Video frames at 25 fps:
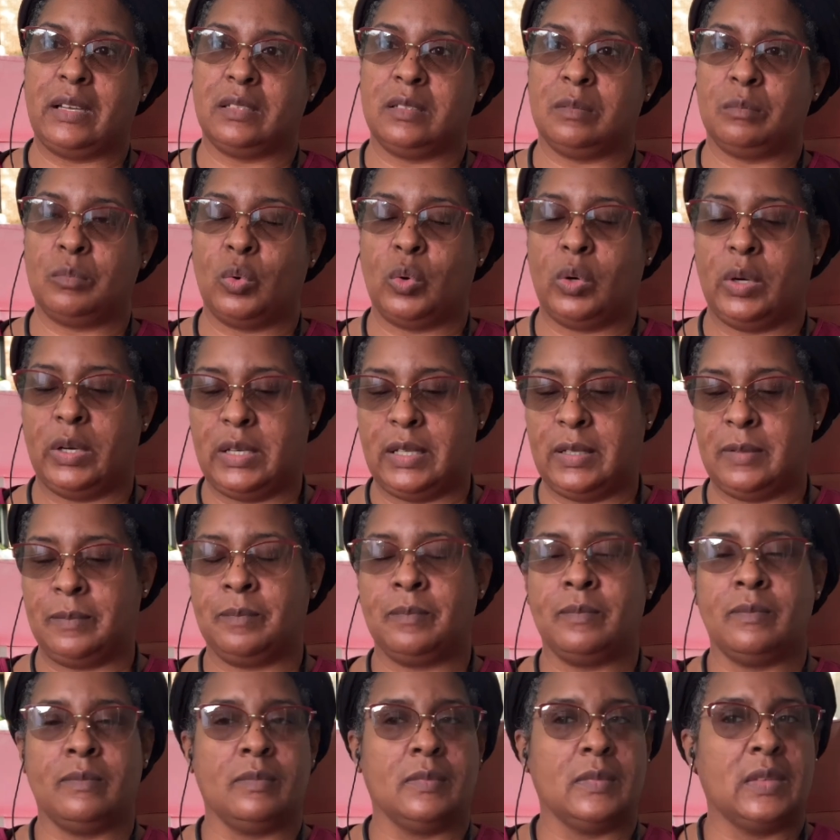the morning,
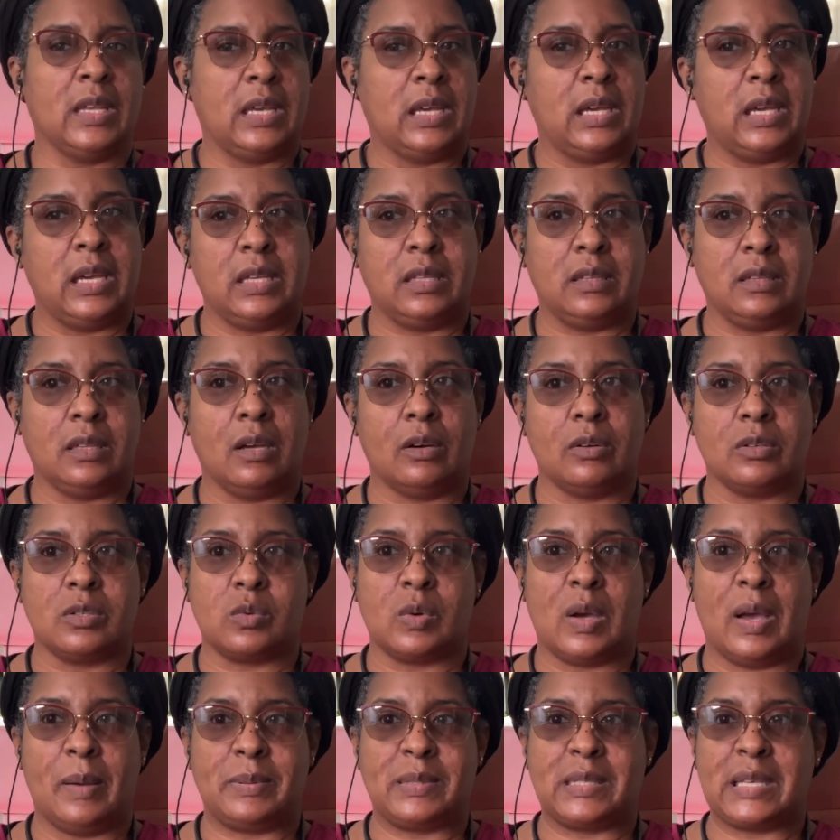hitting those
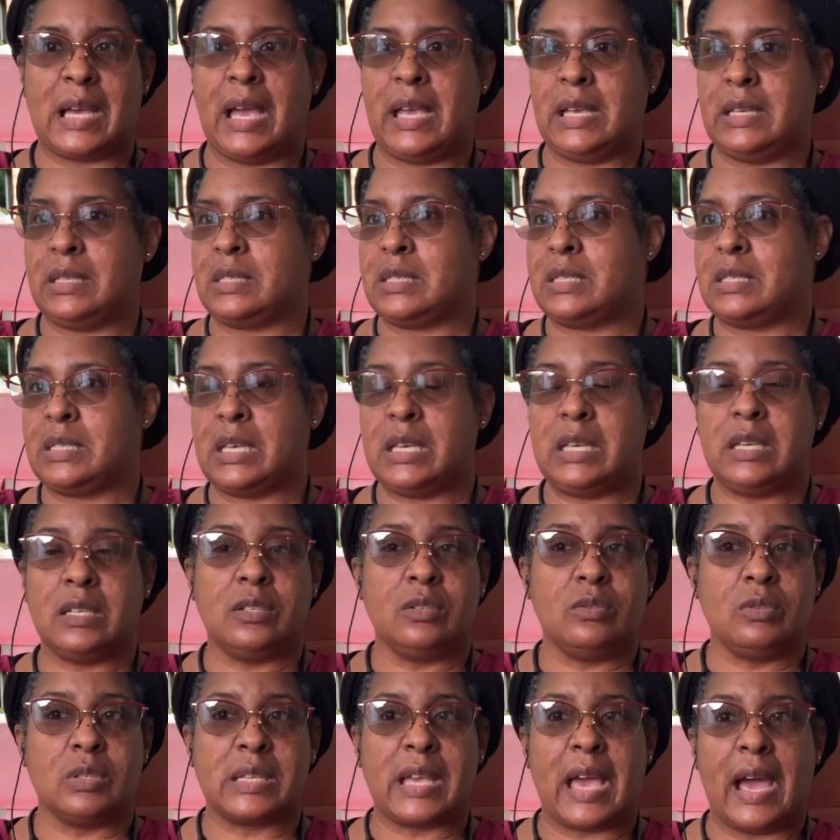websites, seeing
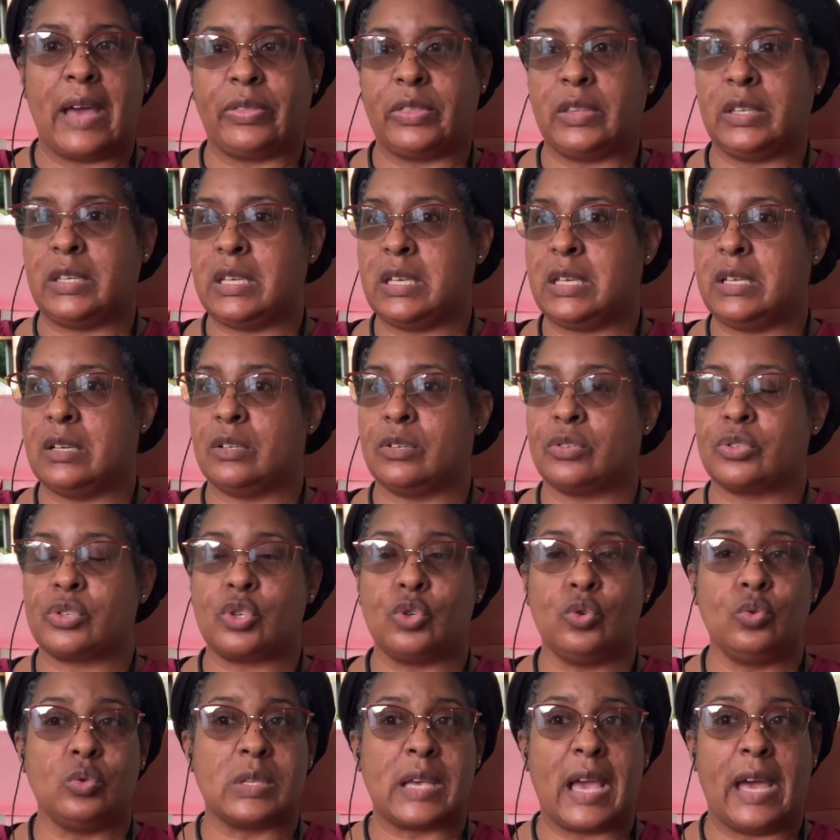who's got the deals,
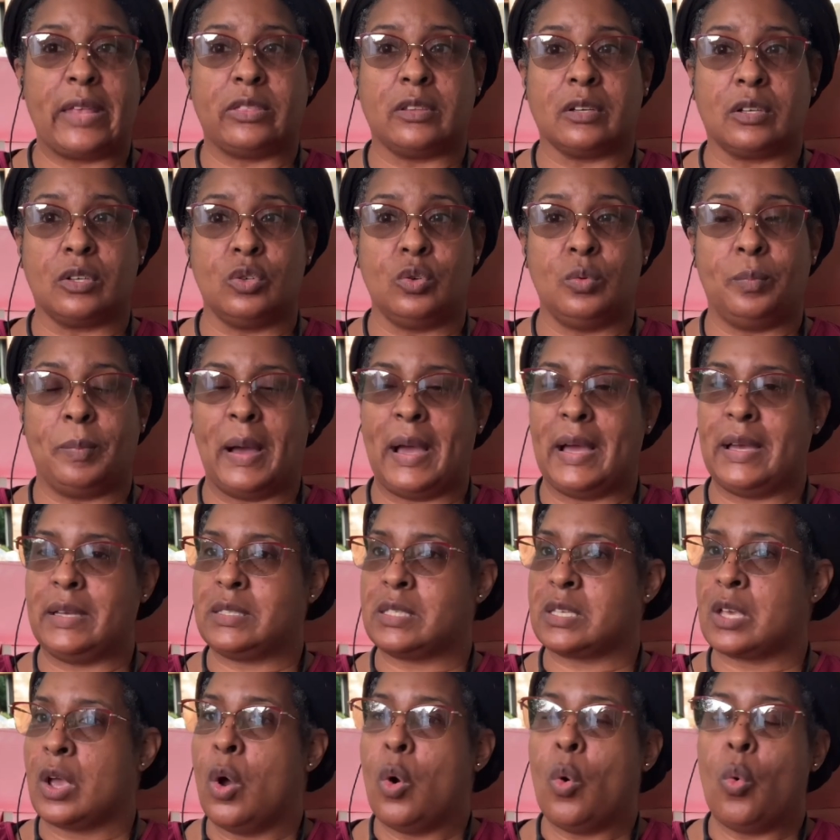who's got the
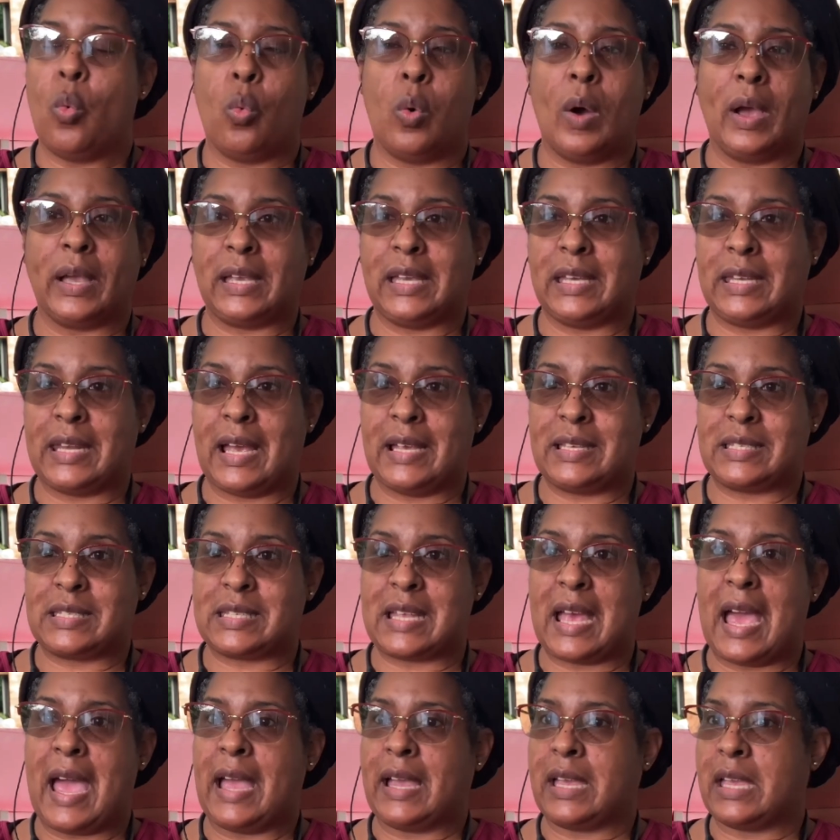coupons, what can I
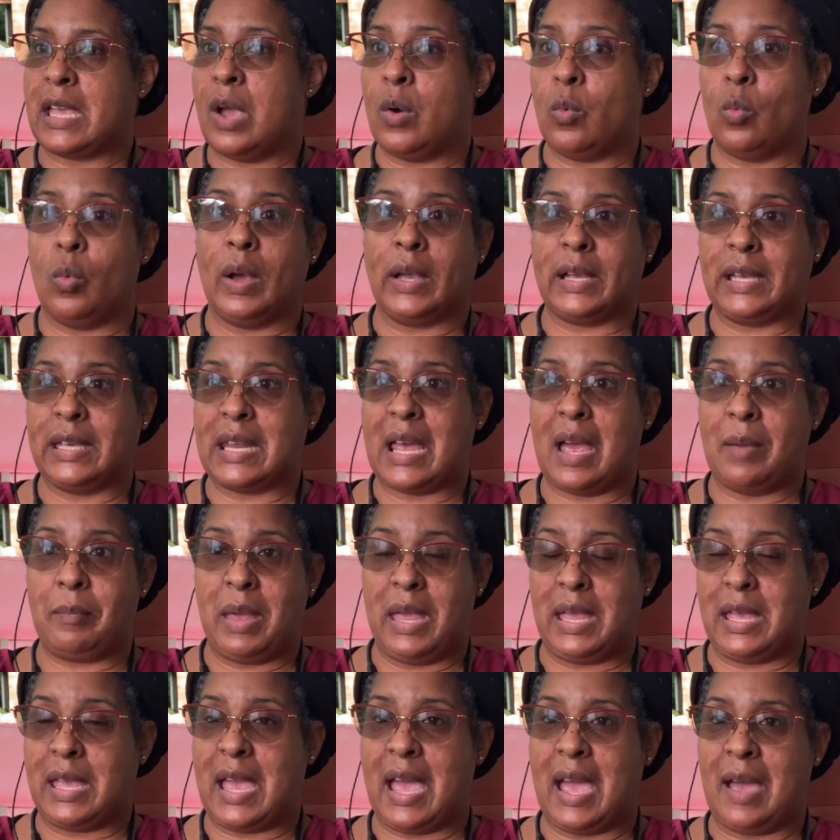stack, and what can I
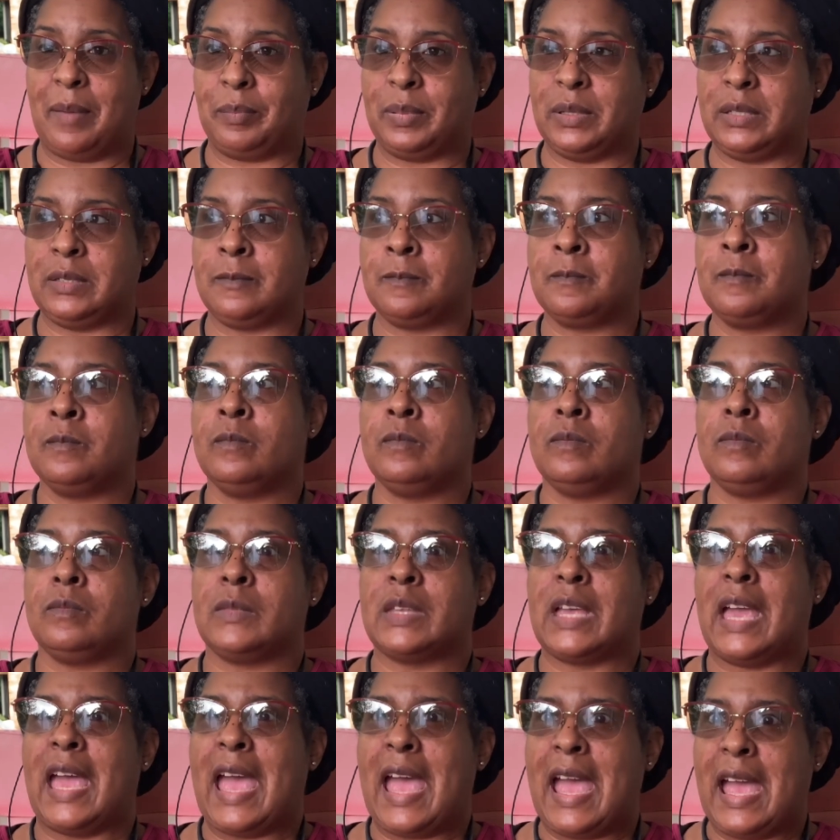make happen
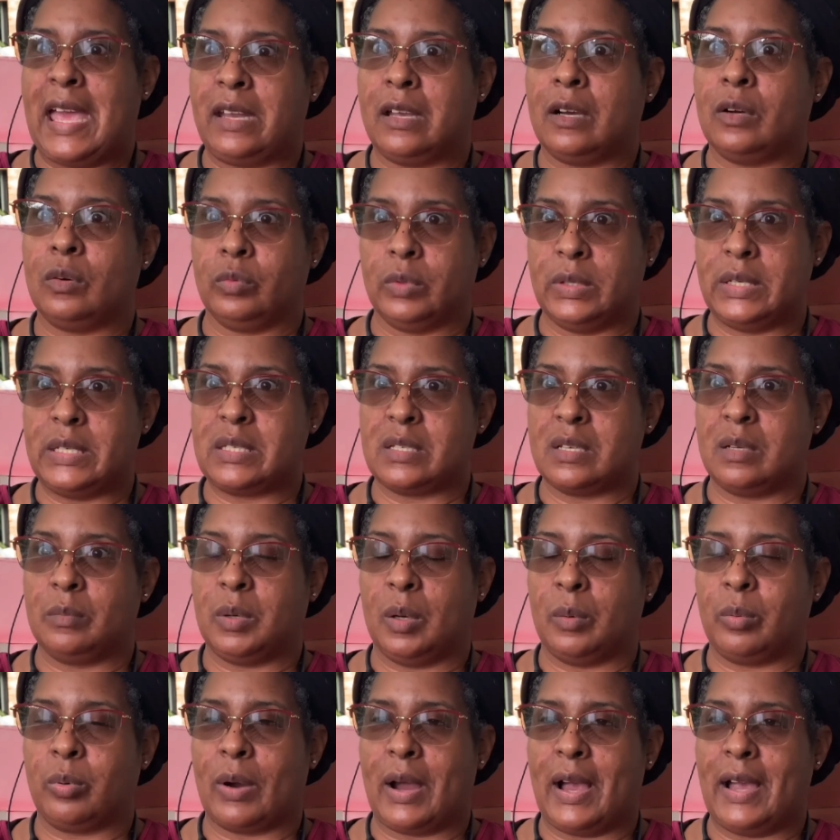at a
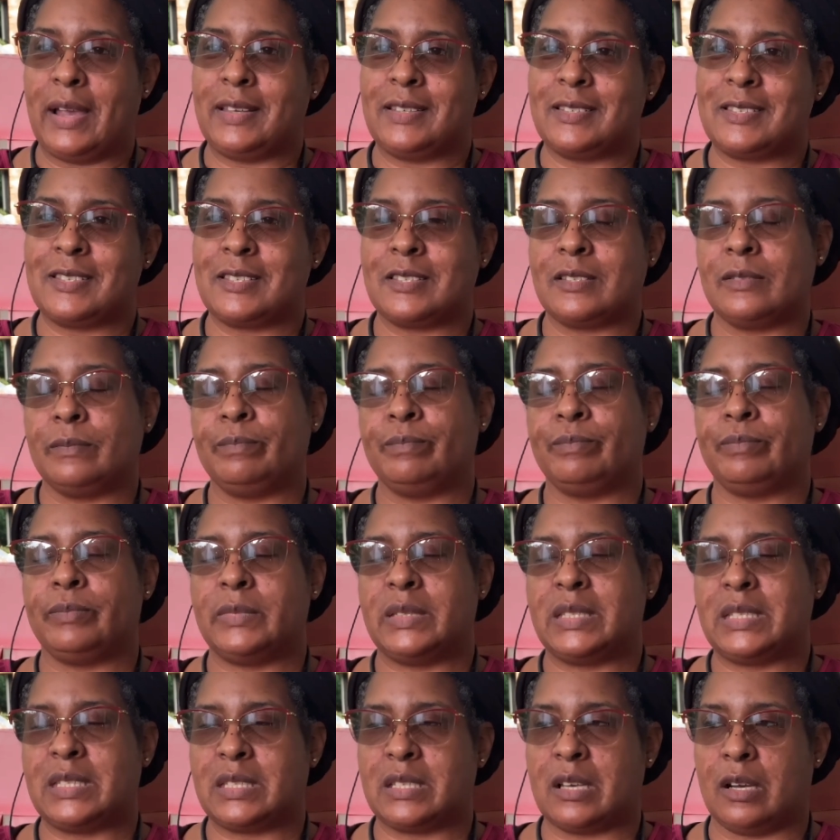reasonable price.
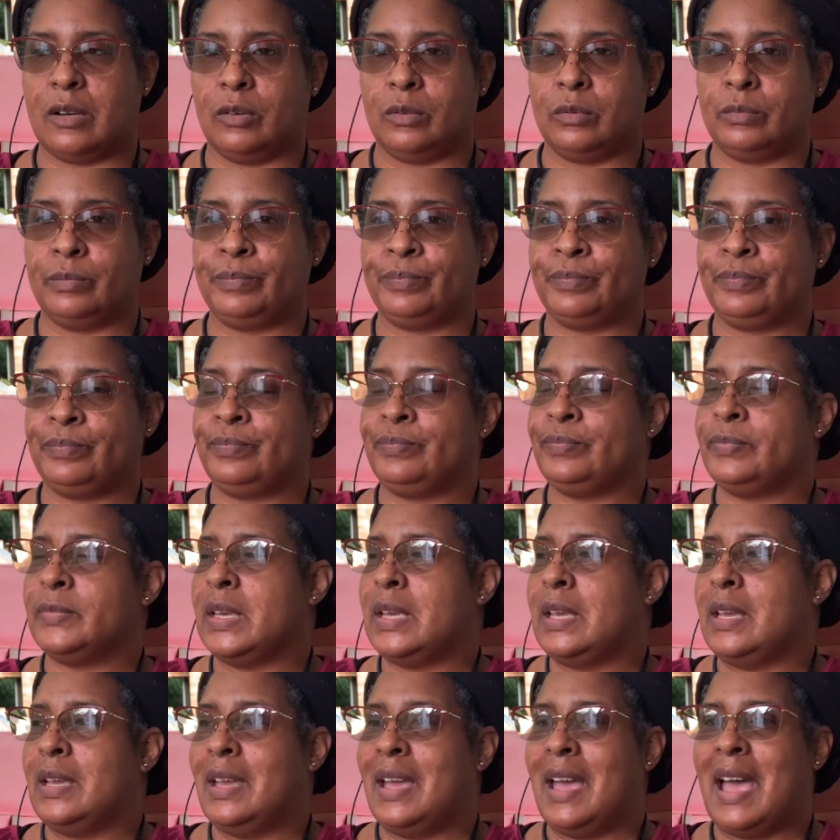So
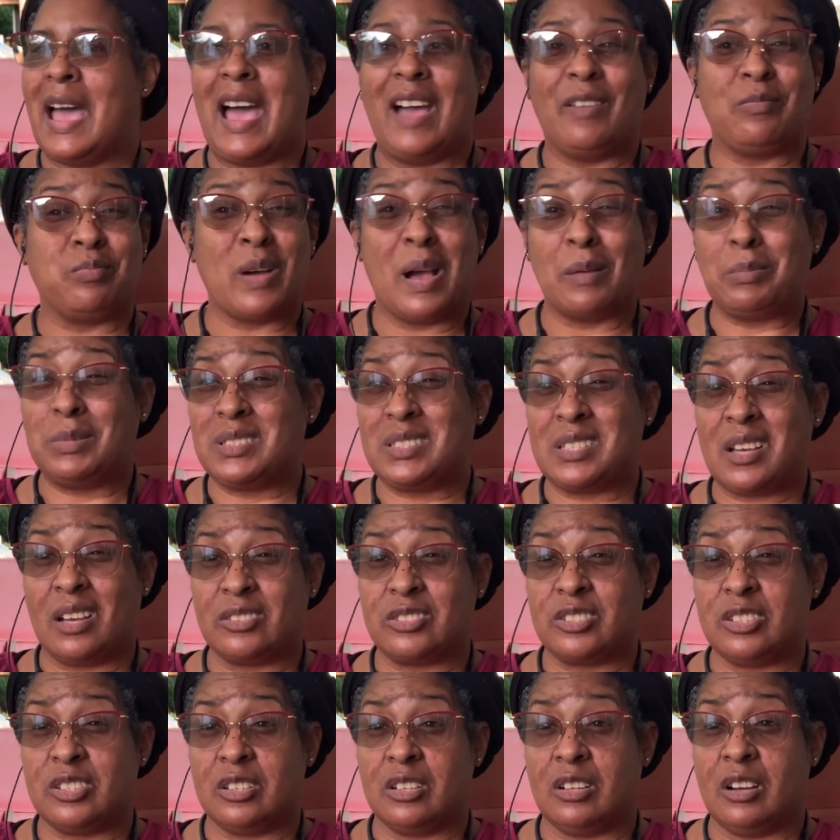I've probably
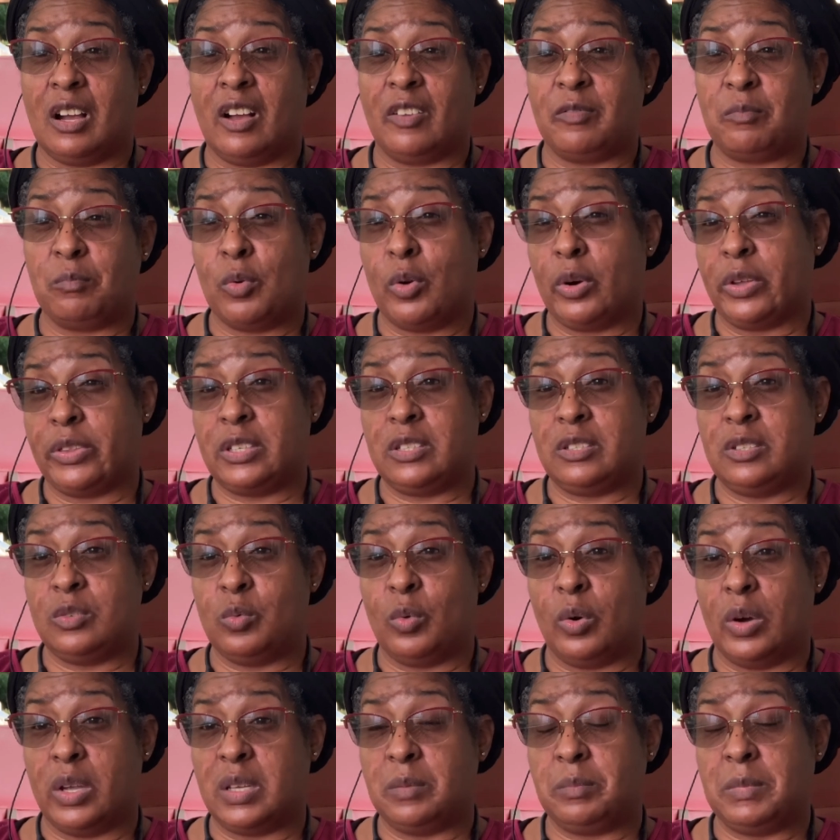talked your ear off more than you
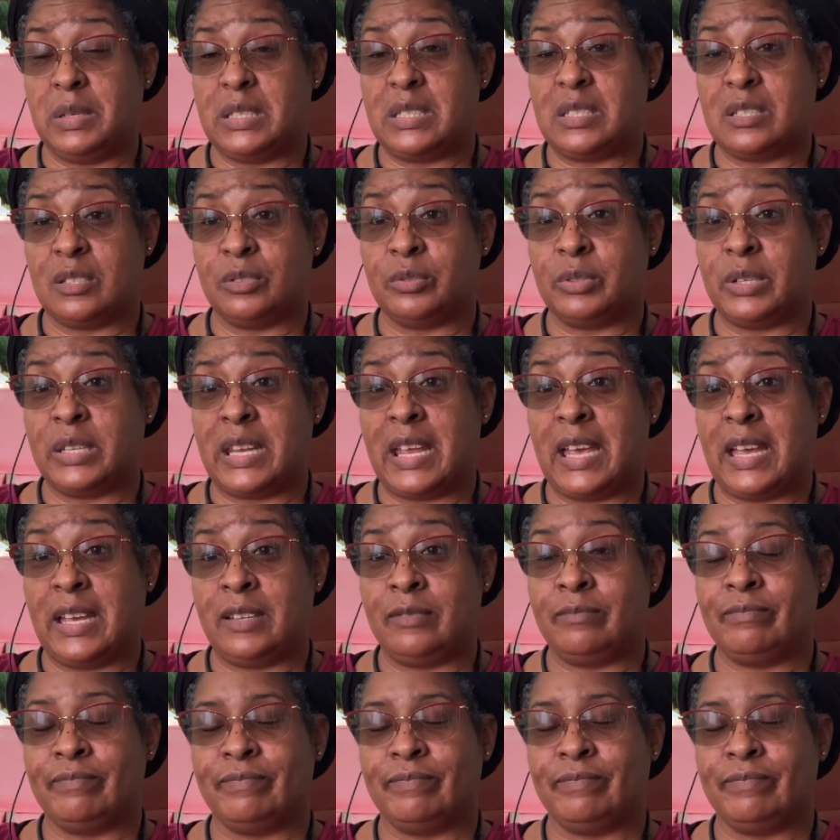wanted me to today.